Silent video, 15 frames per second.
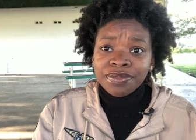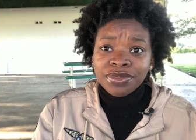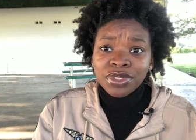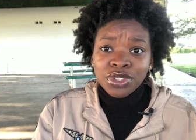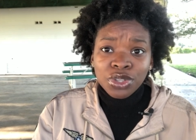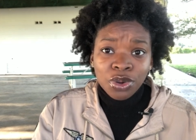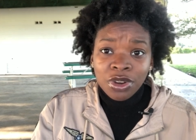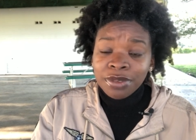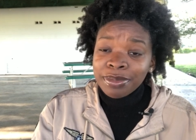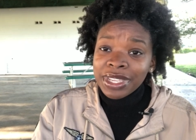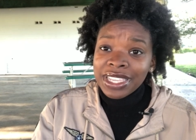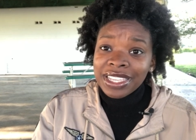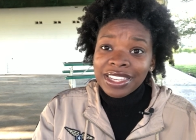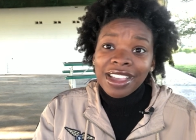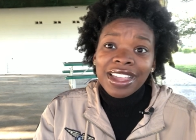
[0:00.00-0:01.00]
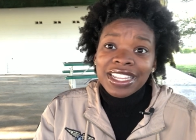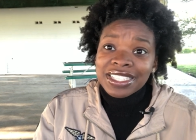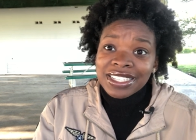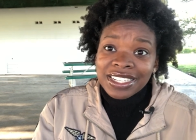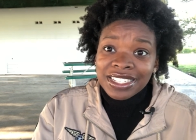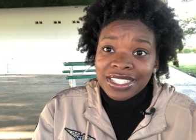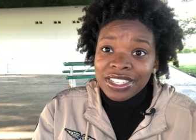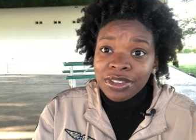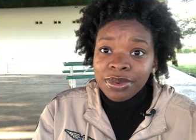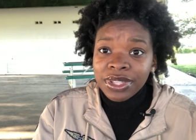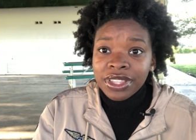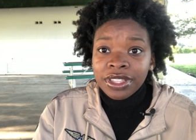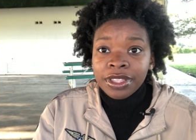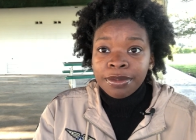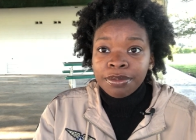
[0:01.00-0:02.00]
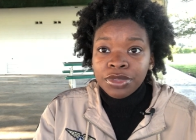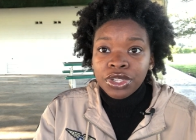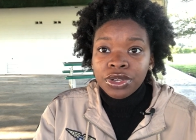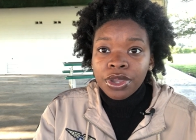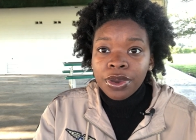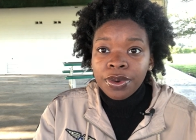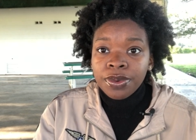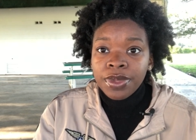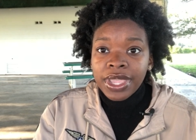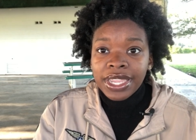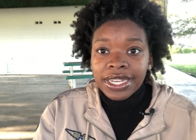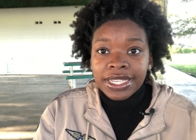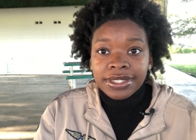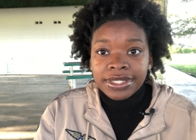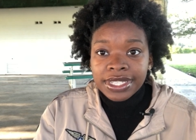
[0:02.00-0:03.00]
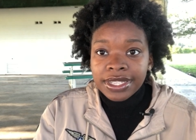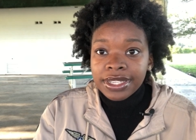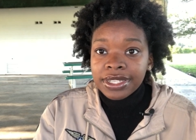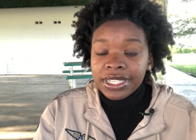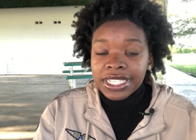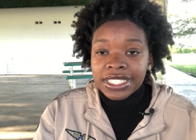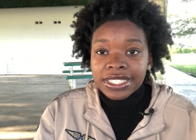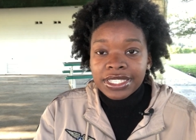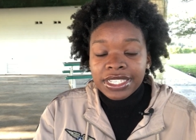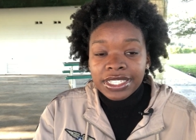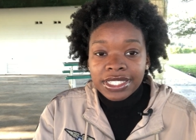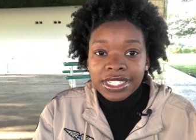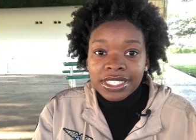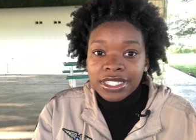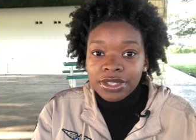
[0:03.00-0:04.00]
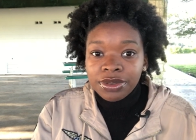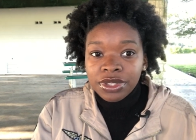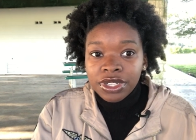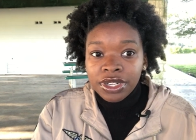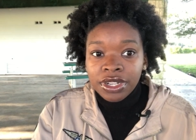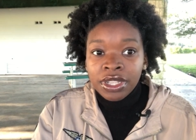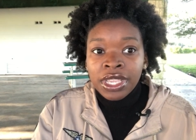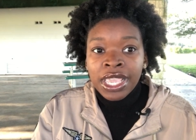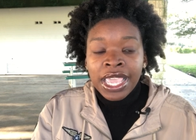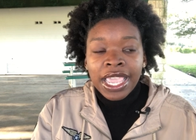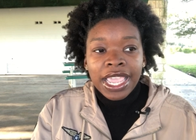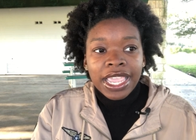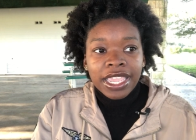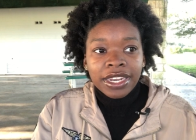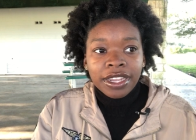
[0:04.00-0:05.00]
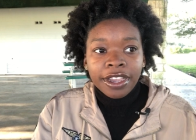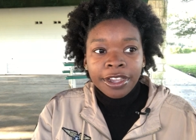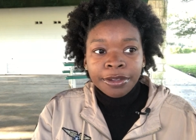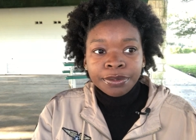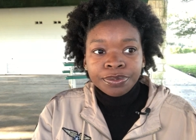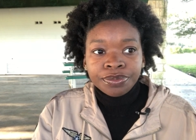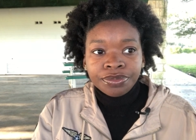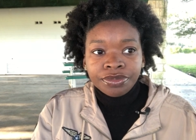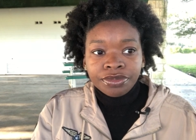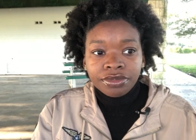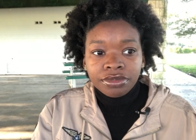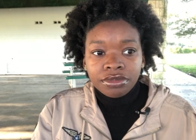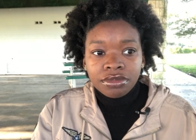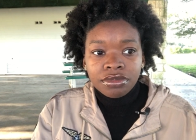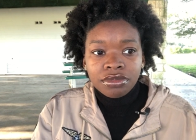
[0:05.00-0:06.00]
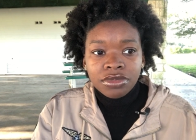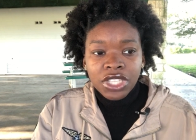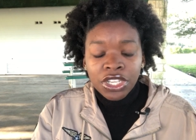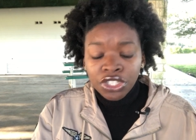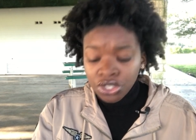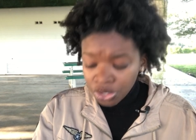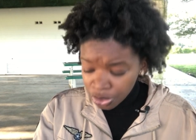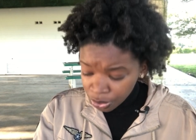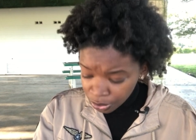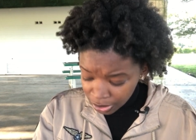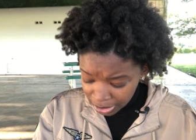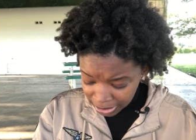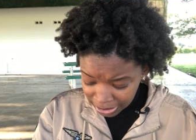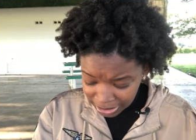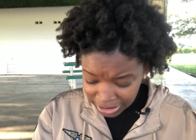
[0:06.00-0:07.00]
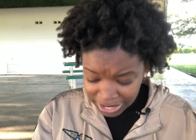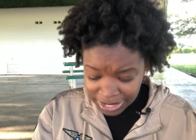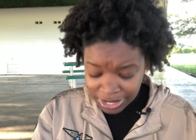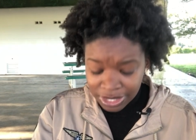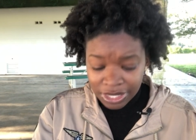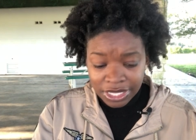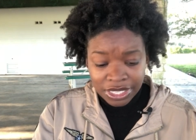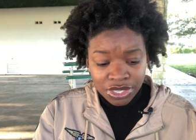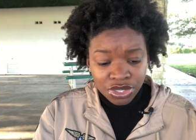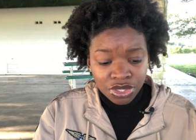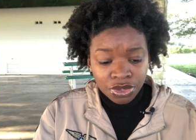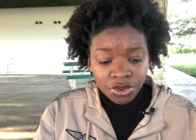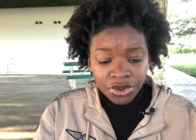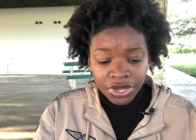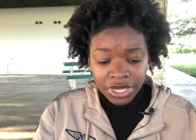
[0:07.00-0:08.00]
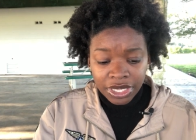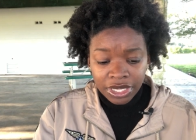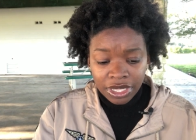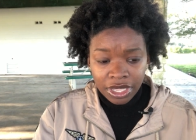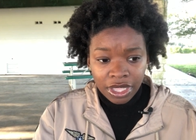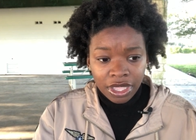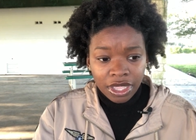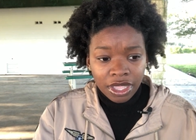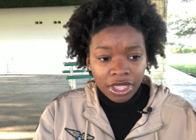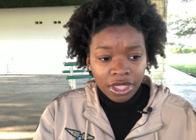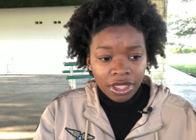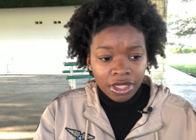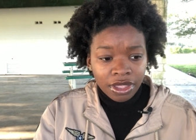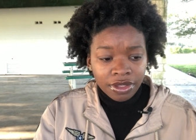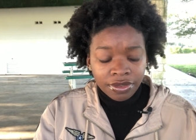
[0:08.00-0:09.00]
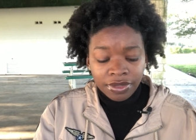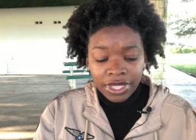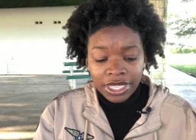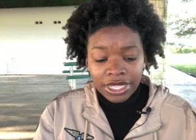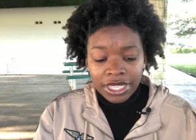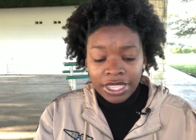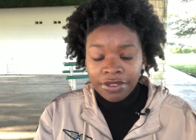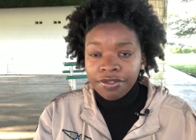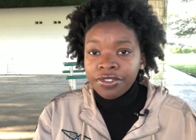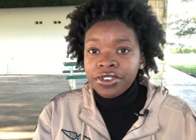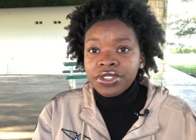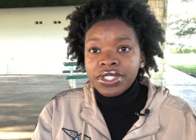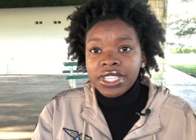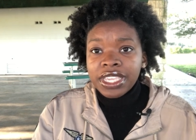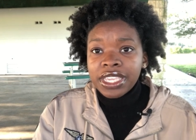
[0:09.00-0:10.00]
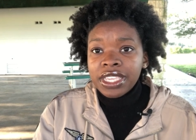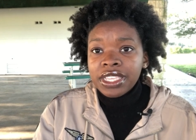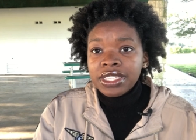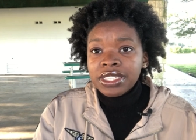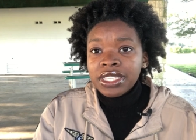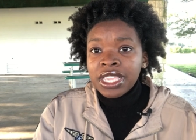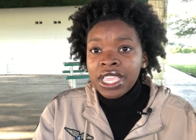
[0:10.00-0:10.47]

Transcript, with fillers: toward me, God is going to deal with them, you know? And he did. He, he did deal with her. And, um, you know, this this story uh, uh, of in, in First Kings,